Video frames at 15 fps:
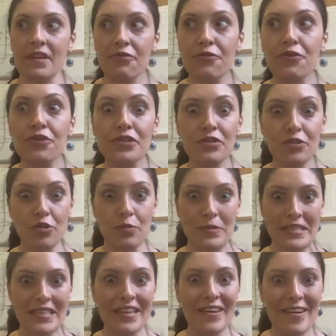food
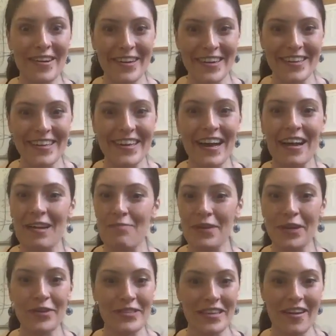groups that are critical
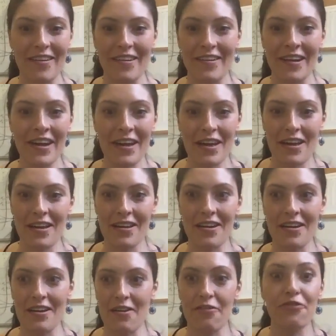because are
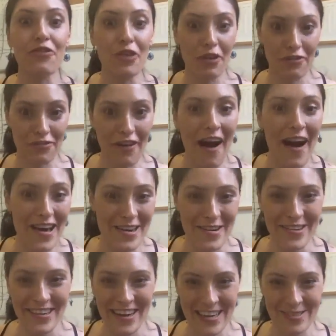full of
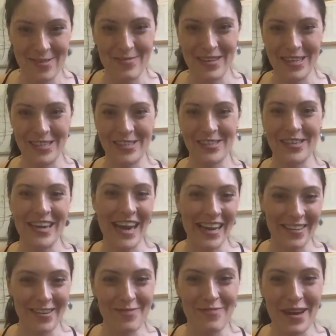iron, as we mentioned, and
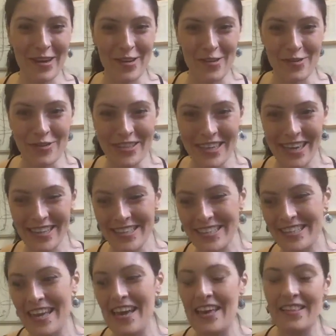other micronutrients
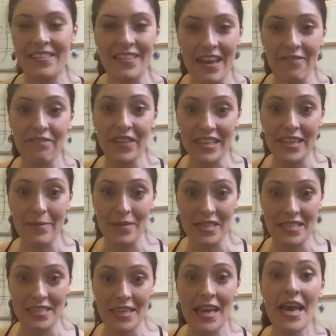and
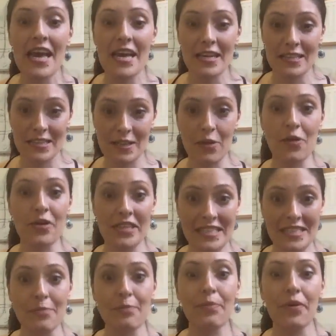vitamins. So it's
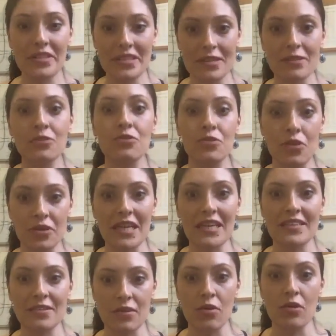important to know that
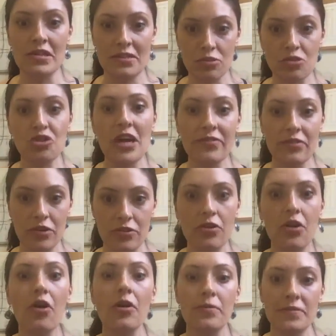also gender
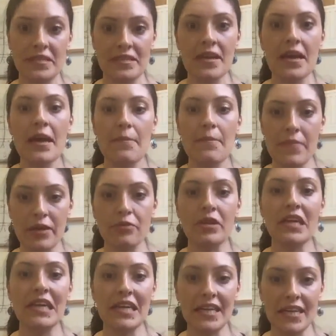norms may
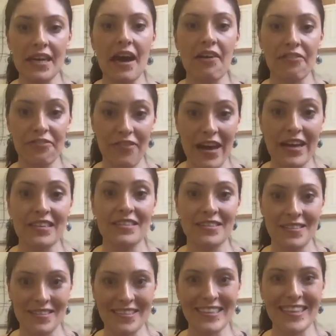really affect
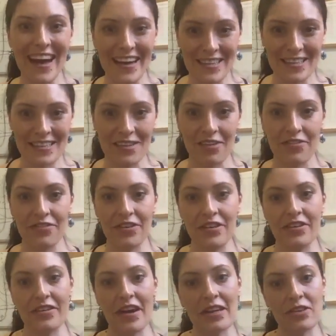the diets of
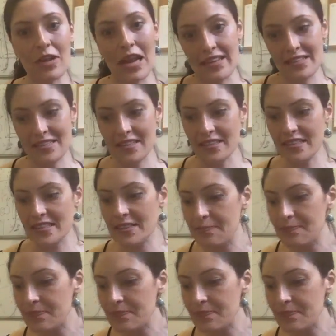adolescents.